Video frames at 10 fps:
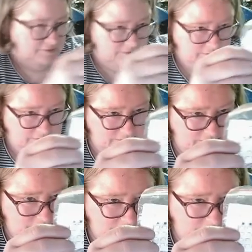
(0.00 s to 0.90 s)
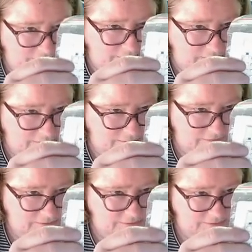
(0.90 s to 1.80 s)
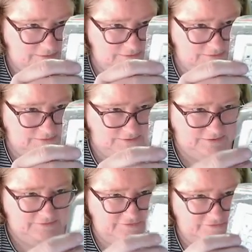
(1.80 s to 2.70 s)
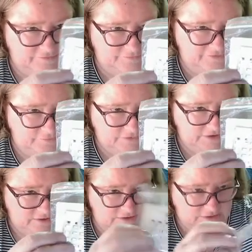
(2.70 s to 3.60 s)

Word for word: And Ah, this is from Zyltech.